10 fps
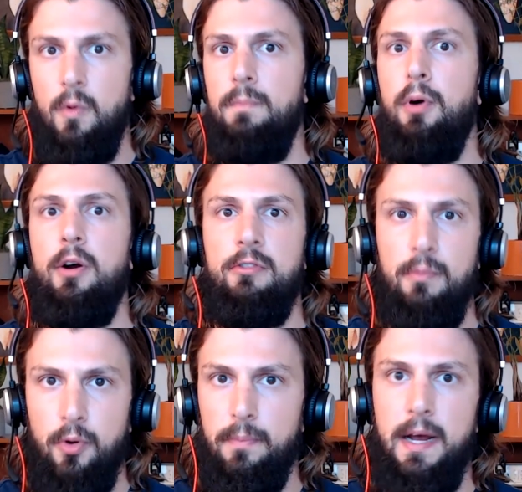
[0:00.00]

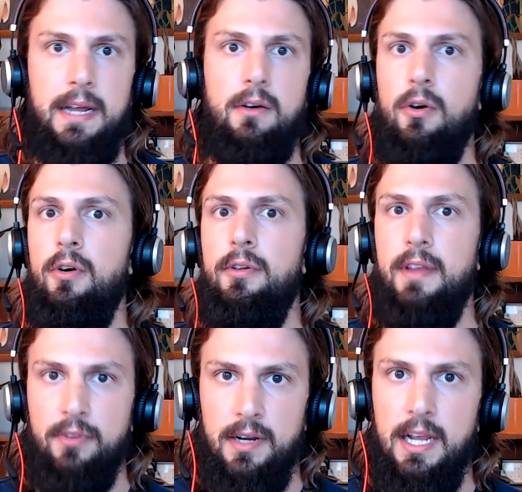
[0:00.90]
parsable by all
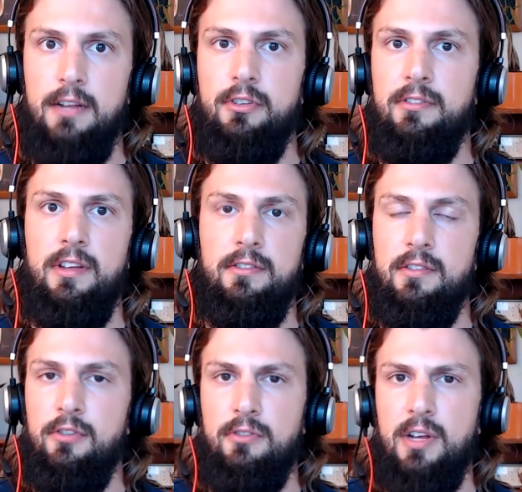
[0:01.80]
different agencies,
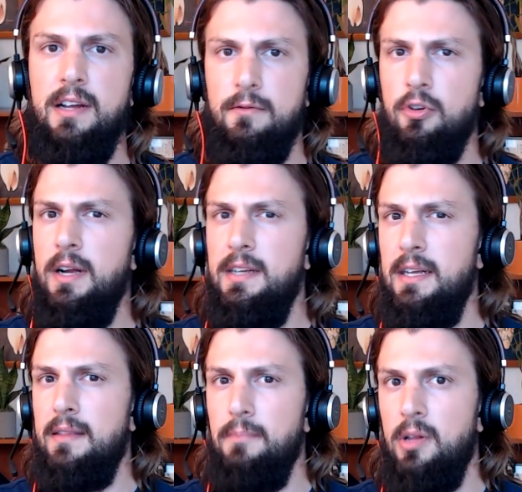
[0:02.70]
and just kind of trying to
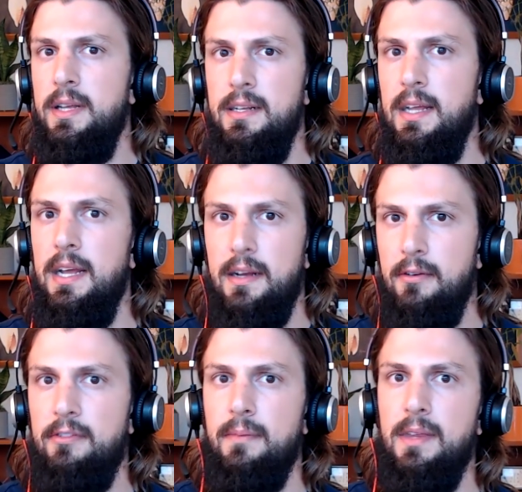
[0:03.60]
get them clean data
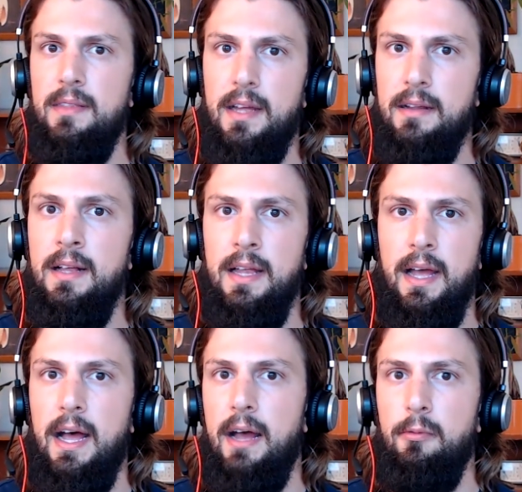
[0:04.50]
was something that
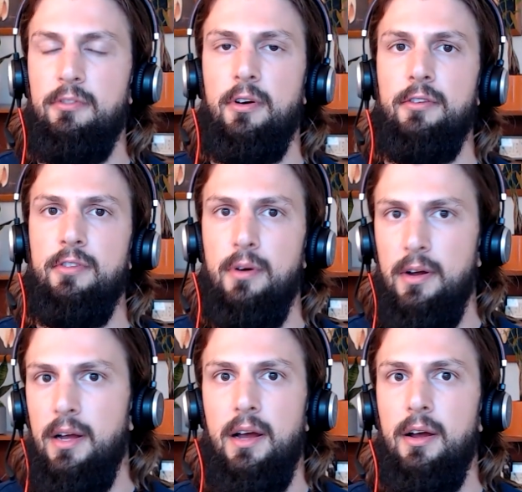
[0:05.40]
was
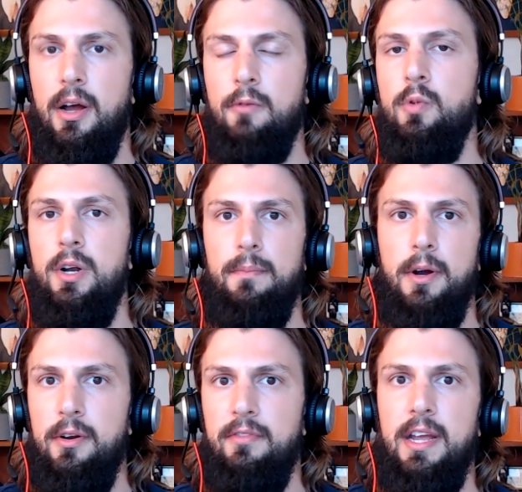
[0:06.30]
also a real
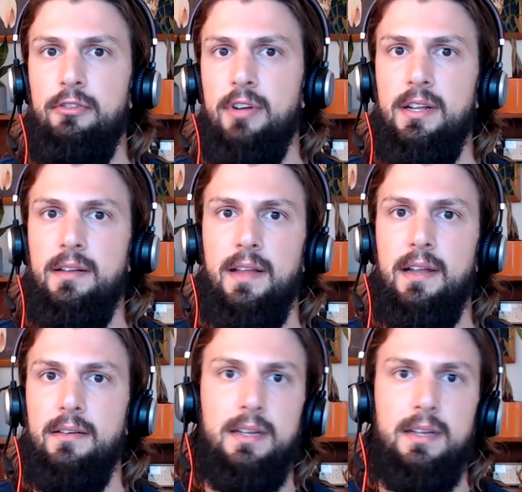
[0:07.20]
motivation. And then,